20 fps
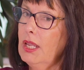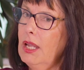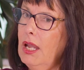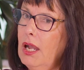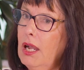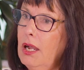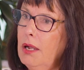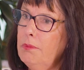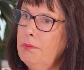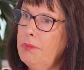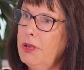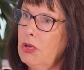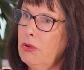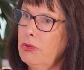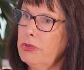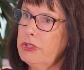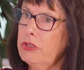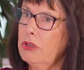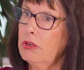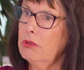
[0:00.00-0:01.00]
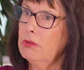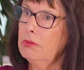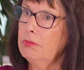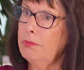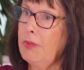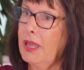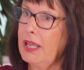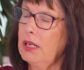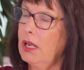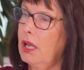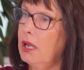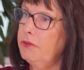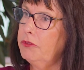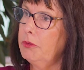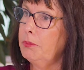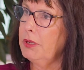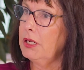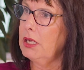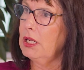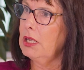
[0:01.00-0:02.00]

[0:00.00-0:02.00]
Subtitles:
but also make life a bit